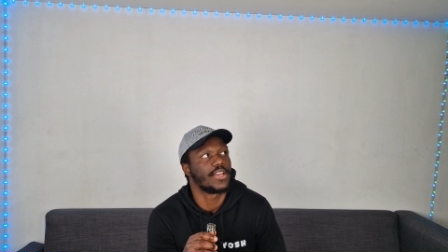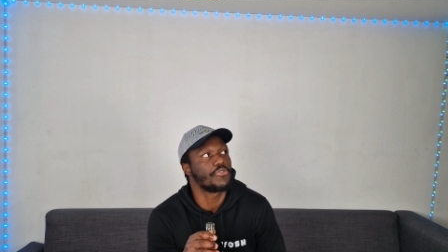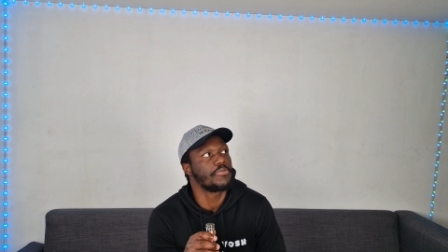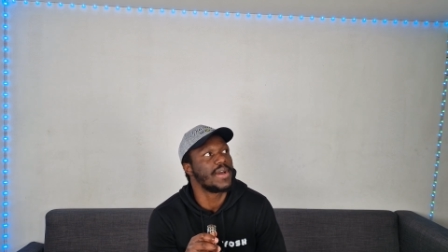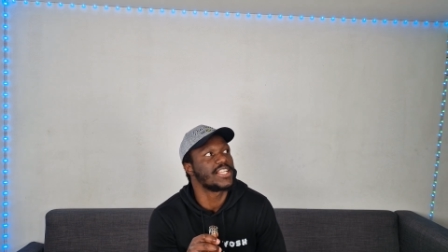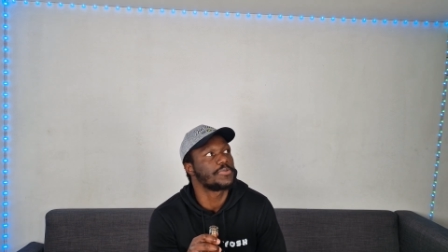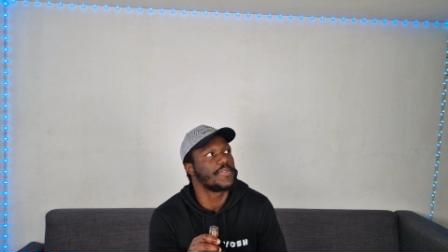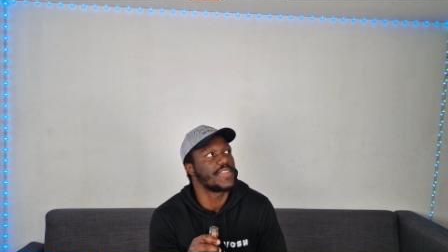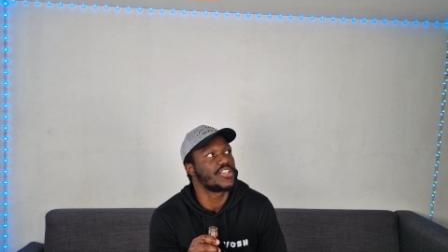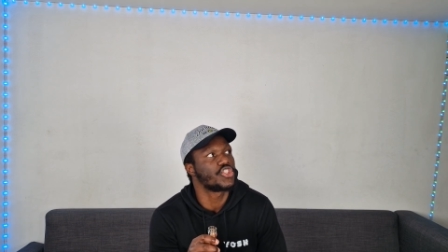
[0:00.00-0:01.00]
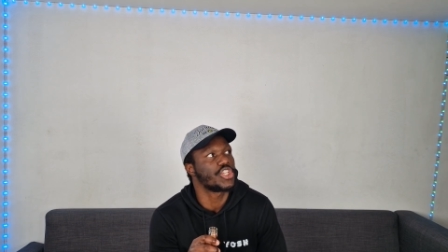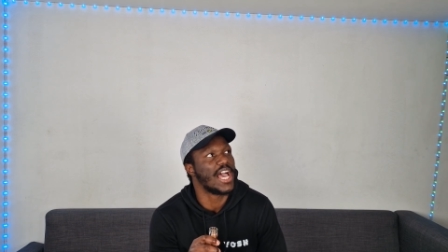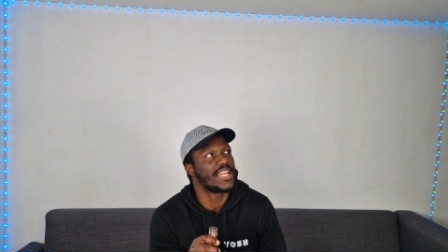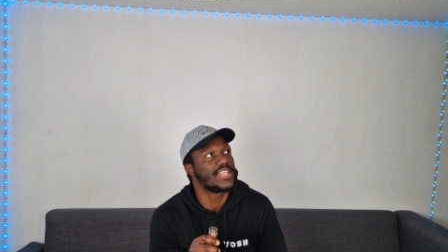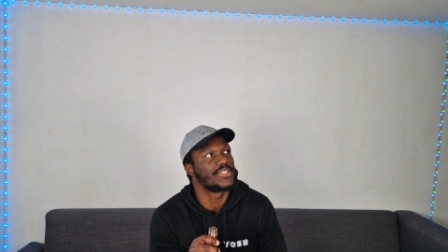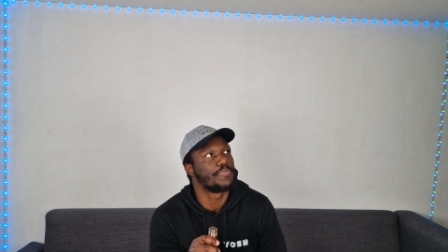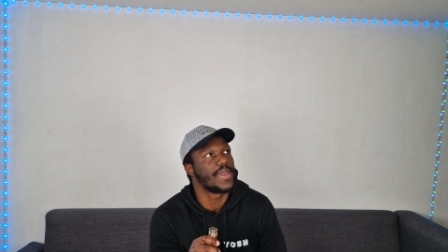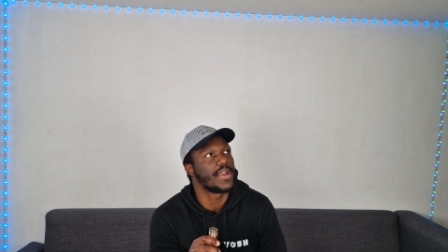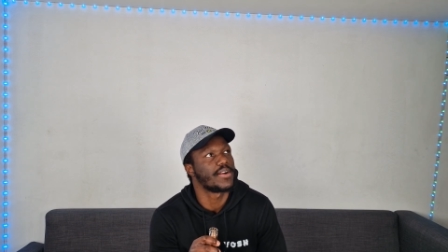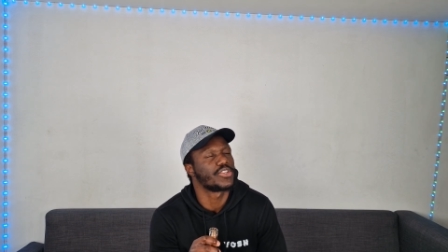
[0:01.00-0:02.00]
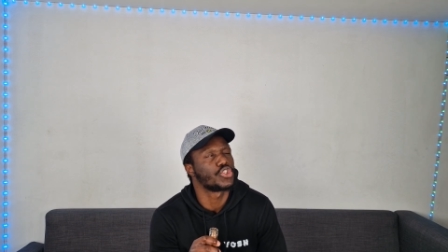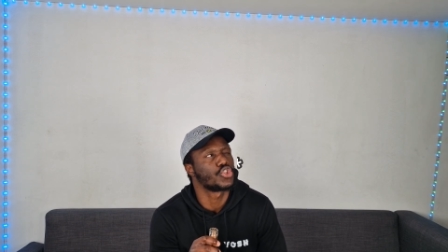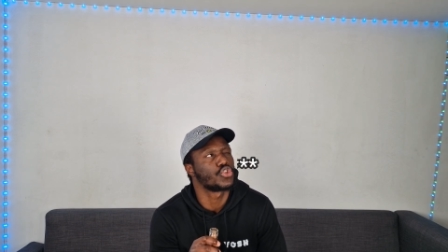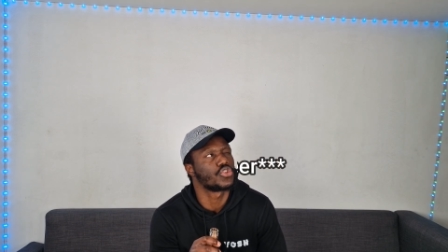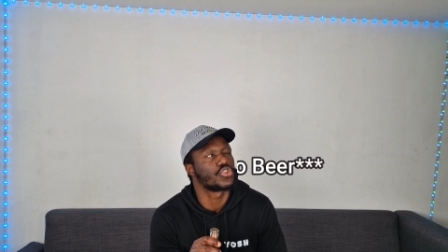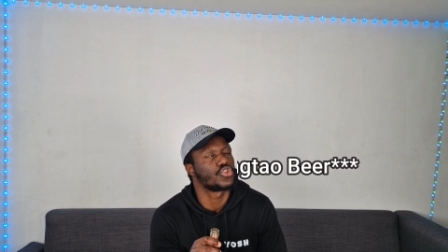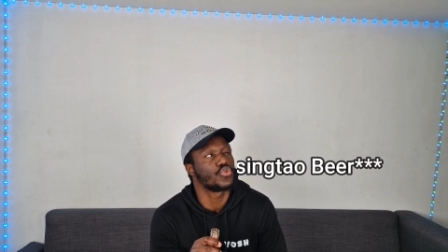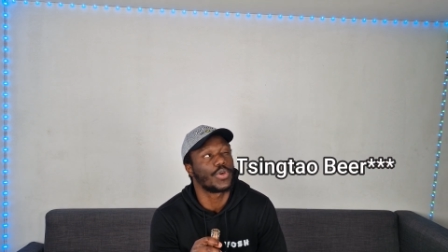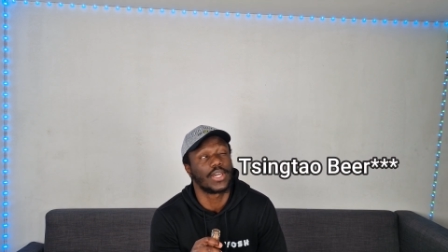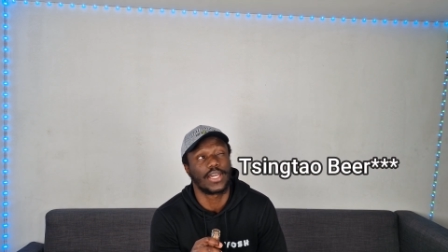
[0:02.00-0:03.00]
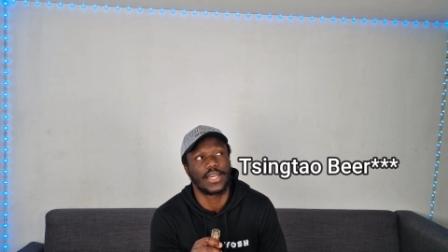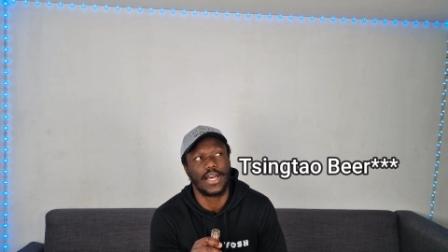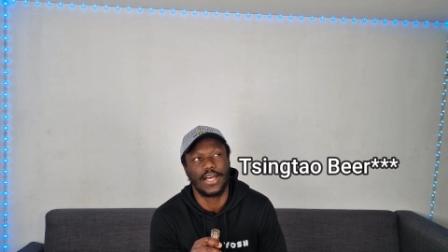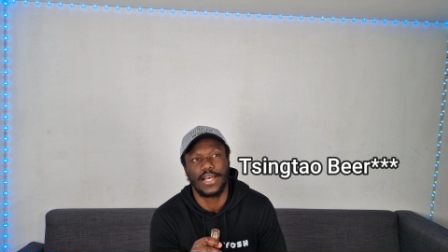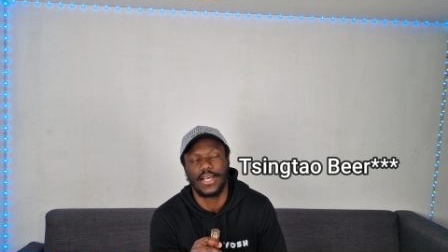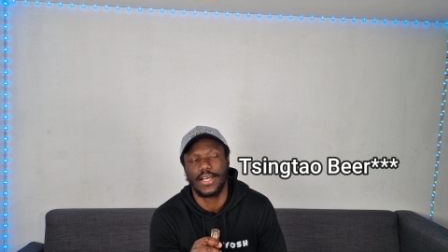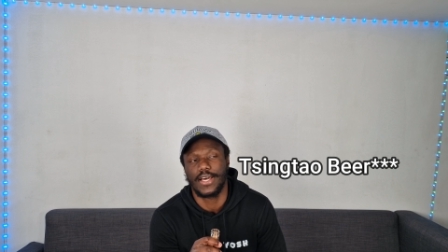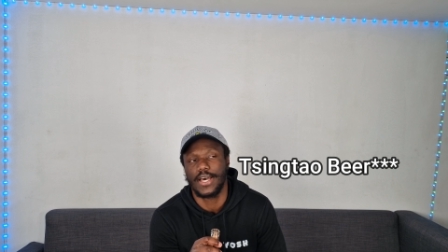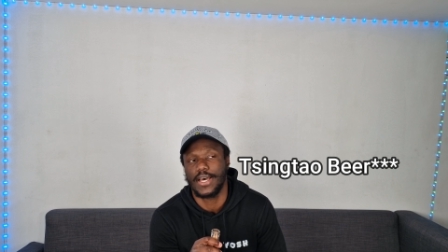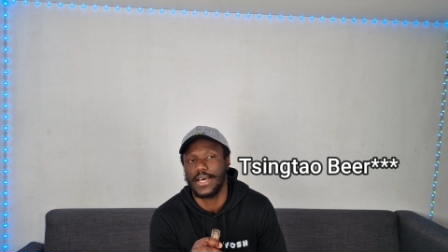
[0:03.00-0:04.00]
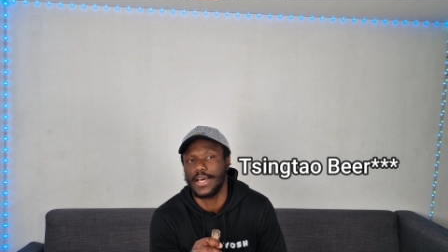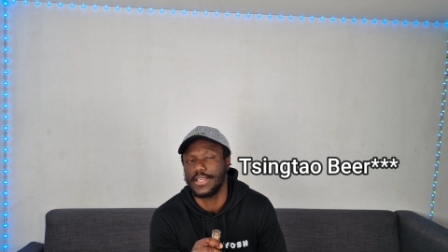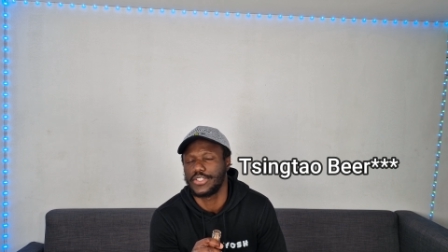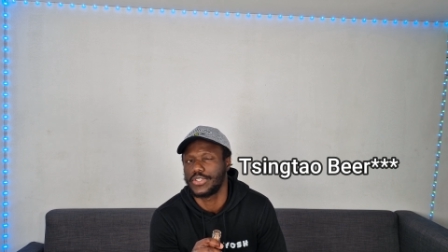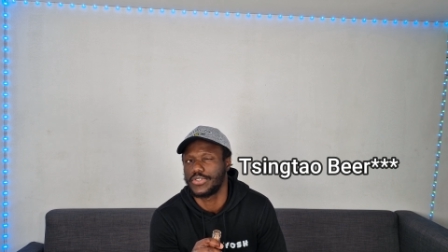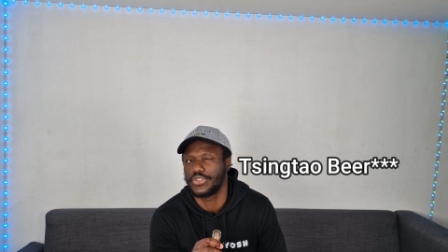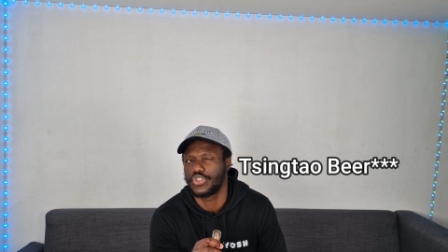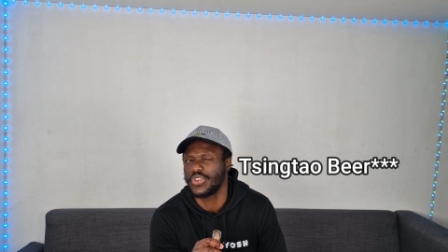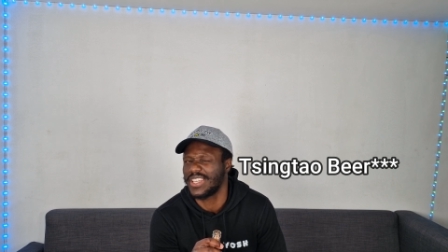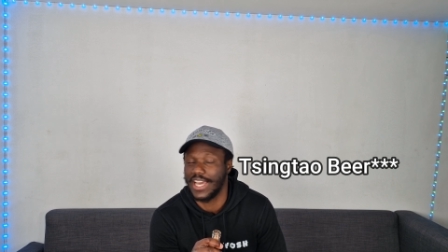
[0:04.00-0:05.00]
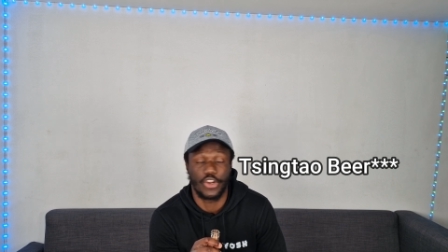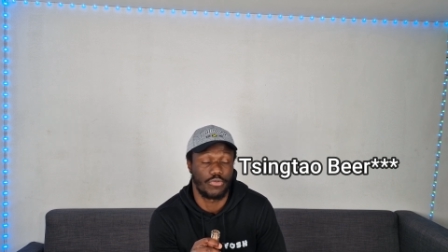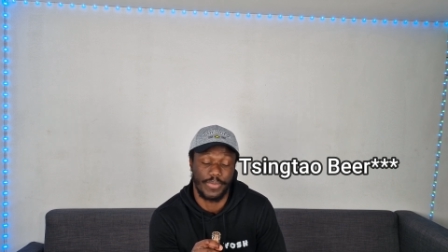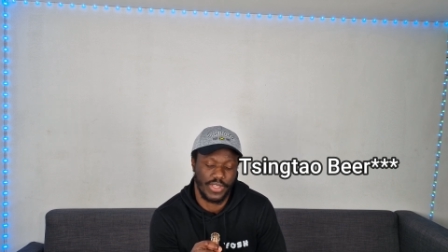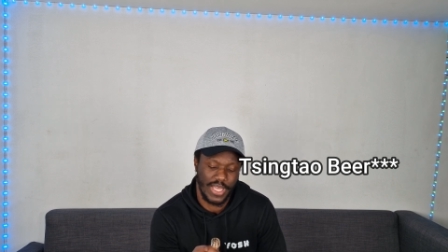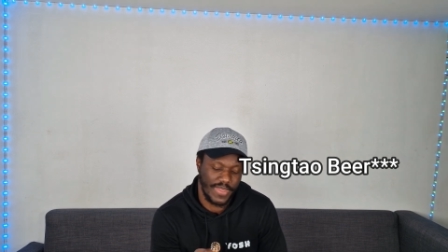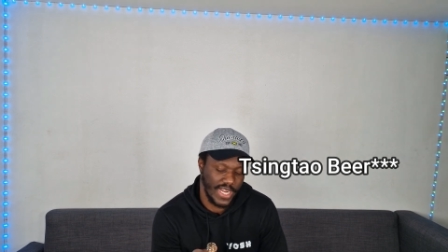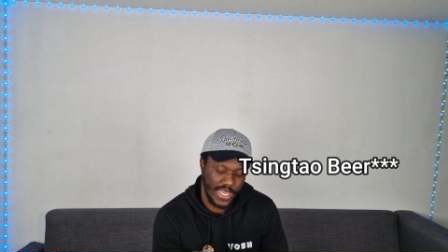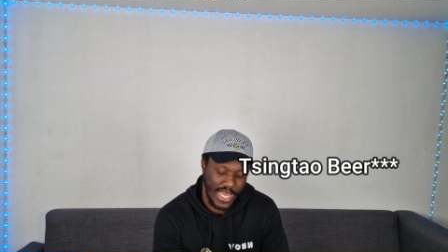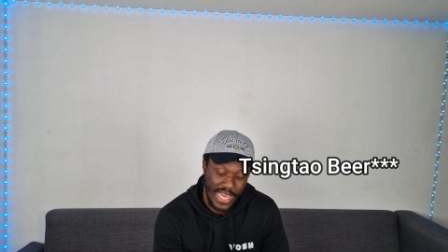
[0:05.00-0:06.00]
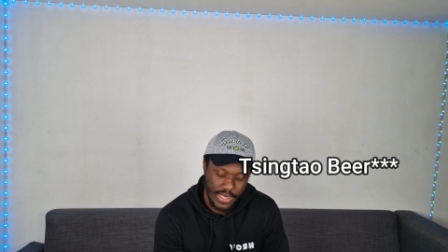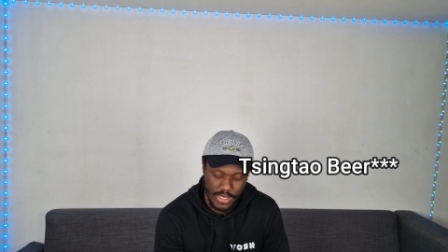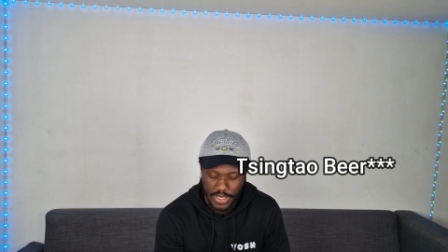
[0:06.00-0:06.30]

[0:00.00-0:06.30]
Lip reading: It reminds me of the Chinese beer I don't remember the name that I had.